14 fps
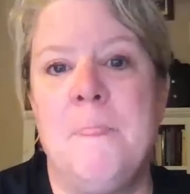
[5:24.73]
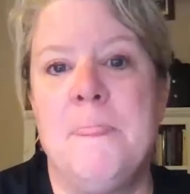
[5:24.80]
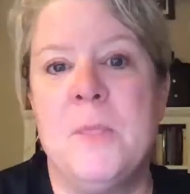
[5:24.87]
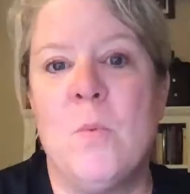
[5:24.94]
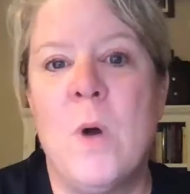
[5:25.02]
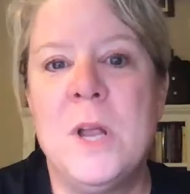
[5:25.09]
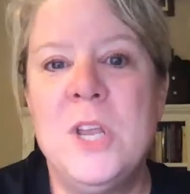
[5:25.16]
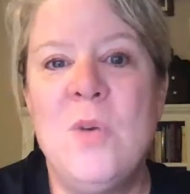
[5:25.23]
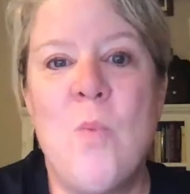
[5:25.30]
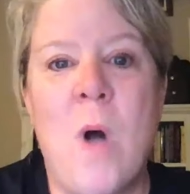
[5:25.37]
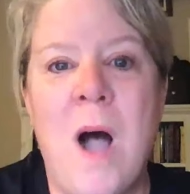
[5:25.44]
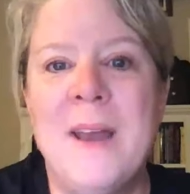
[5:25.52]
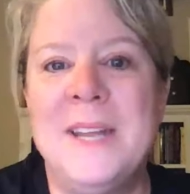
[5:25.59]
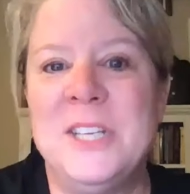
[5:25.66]
What you
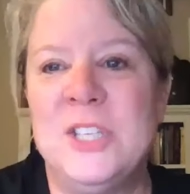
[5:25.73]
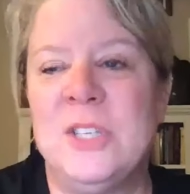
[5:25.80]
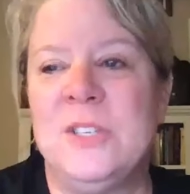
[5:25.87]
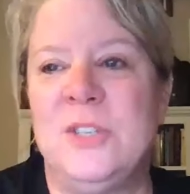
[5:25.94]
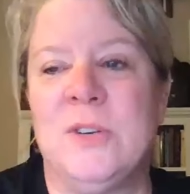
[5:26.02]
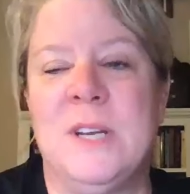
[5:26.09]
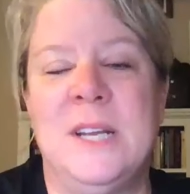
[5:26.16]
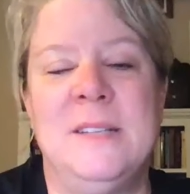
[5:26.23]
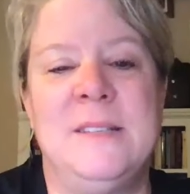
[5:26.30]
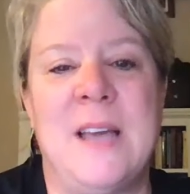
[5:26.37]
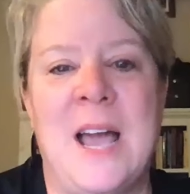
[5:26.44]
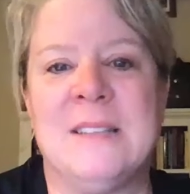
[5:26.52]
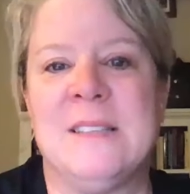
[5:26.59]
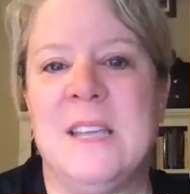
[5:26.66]
want is just your kids
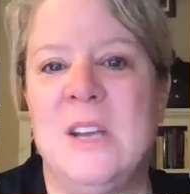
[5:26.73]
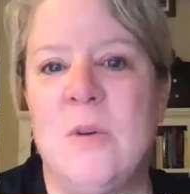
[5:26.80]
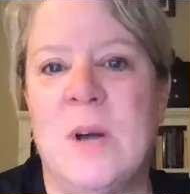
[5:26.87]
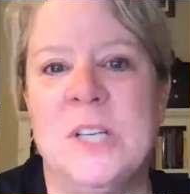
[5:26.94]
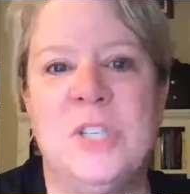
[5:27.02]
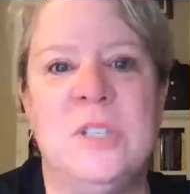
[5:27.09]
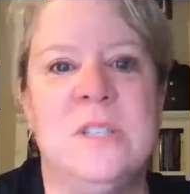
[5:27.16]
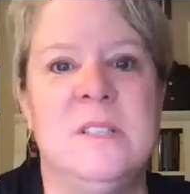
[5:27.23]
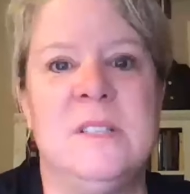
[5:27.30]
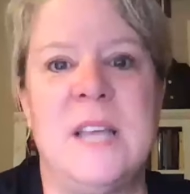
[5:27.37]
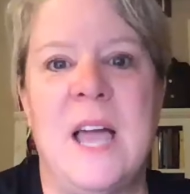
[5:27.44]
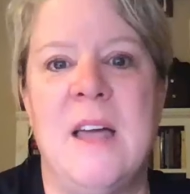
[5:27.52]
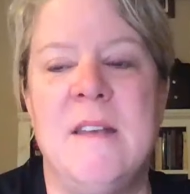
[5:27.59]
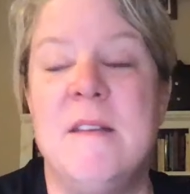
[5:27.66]
asking questions
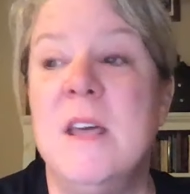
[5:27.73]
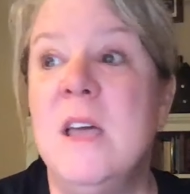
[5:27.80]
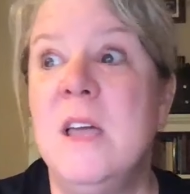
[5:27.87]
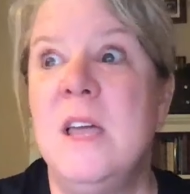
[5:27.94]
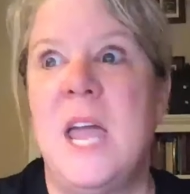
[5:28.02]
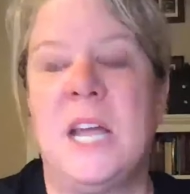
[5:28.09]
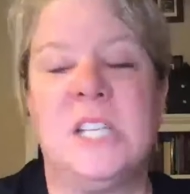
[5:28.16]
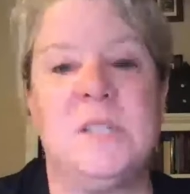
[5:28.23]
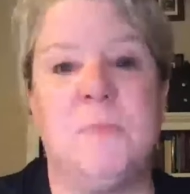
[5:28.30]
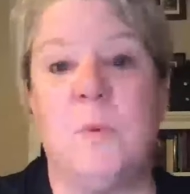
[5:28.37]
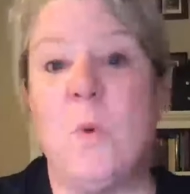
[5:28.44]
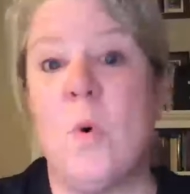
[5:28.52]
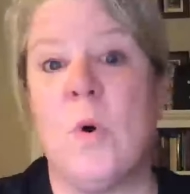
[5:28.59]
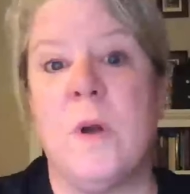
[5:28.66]
and
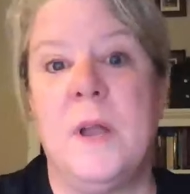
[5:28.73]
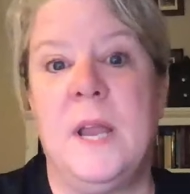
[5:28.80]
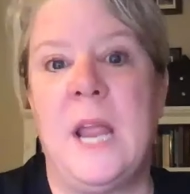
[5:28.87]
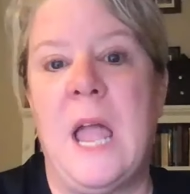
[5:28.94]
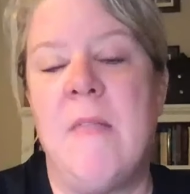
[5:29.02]
exploring.